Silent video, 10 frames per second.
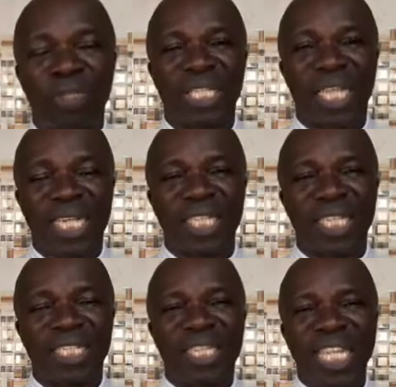that
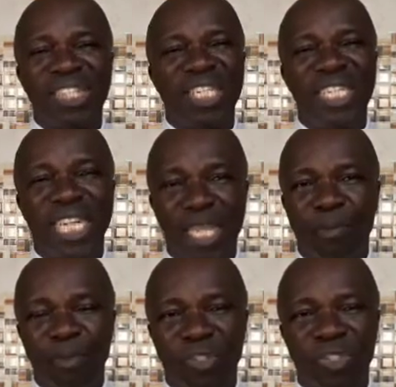these
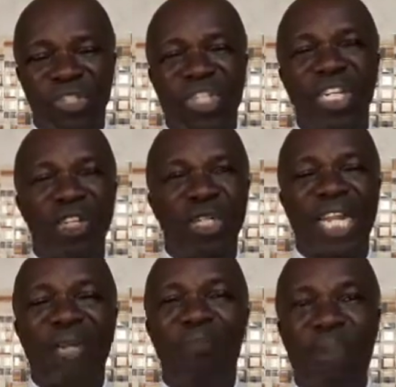names, Chilion
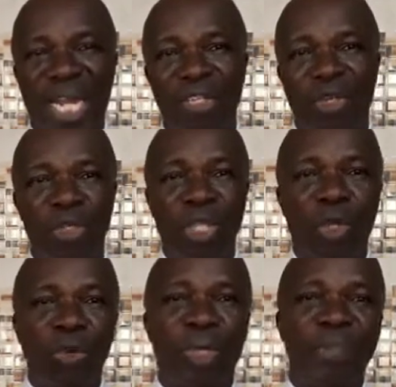and Malion,
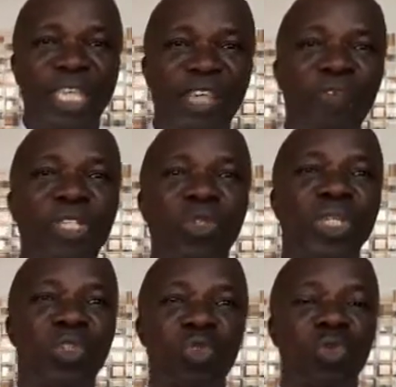could have been given to
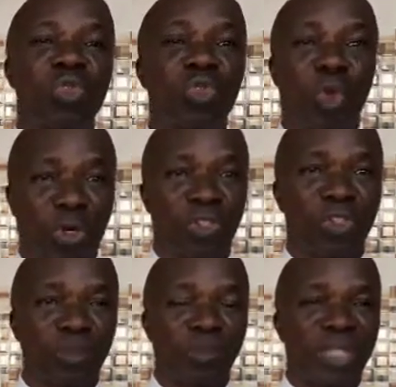these two
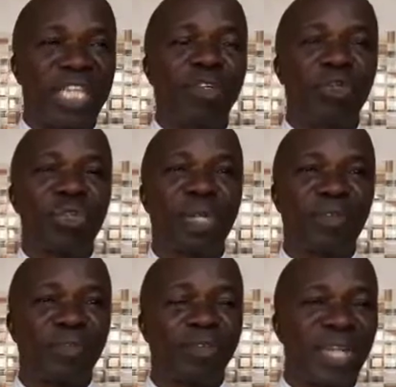sons, in order to
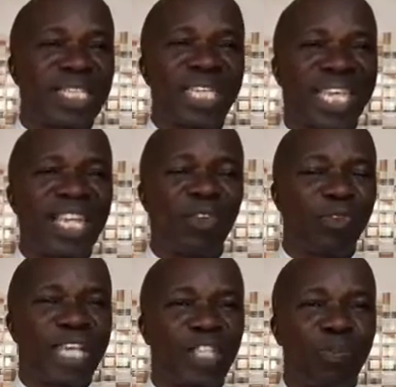reflect the kind
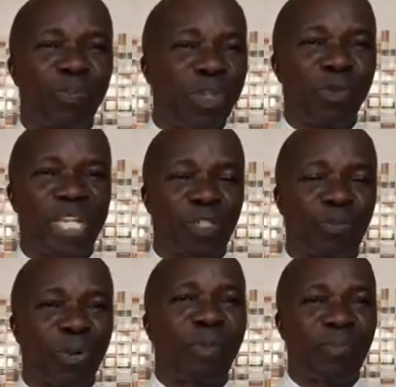of experience
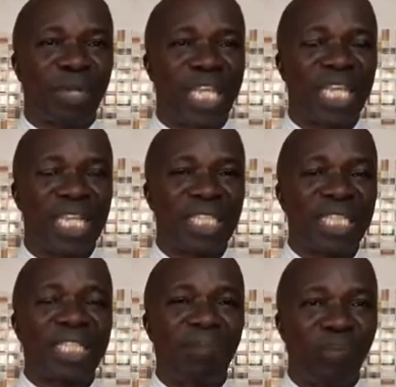probably
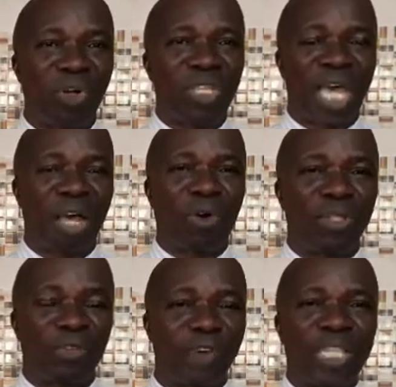that the mother or
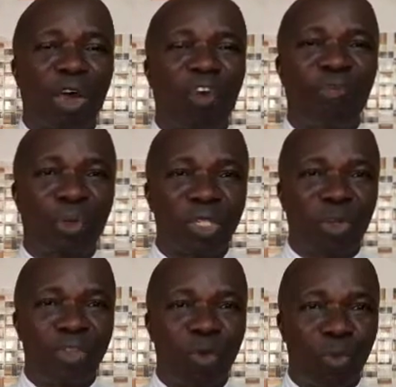the father of both
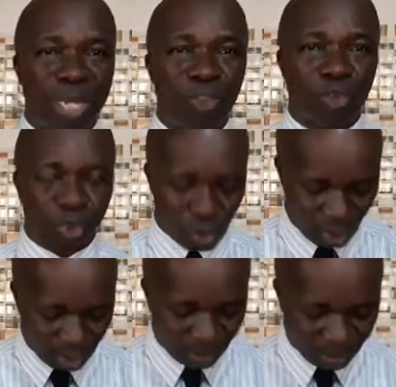of them went through
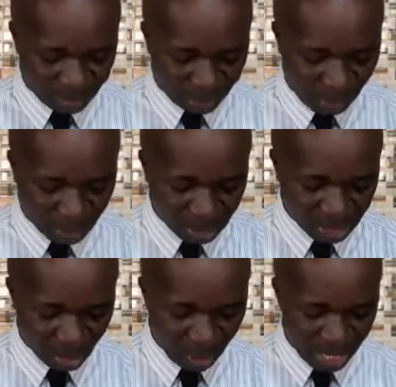before
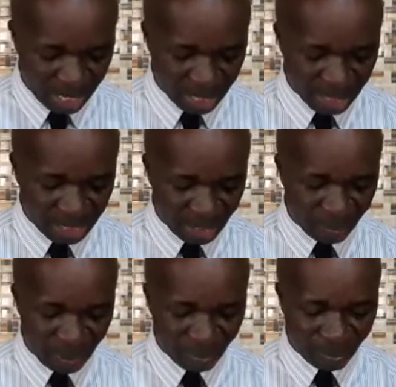they were
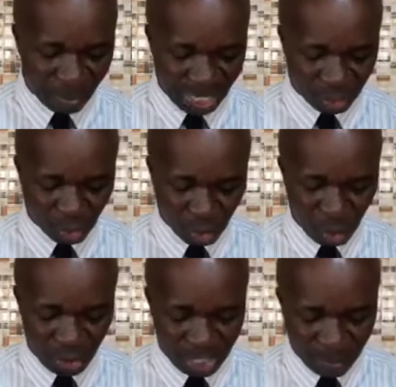given birth
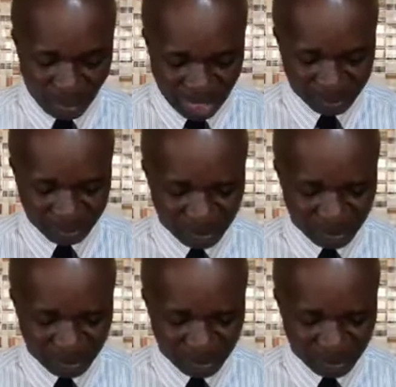to. Amen.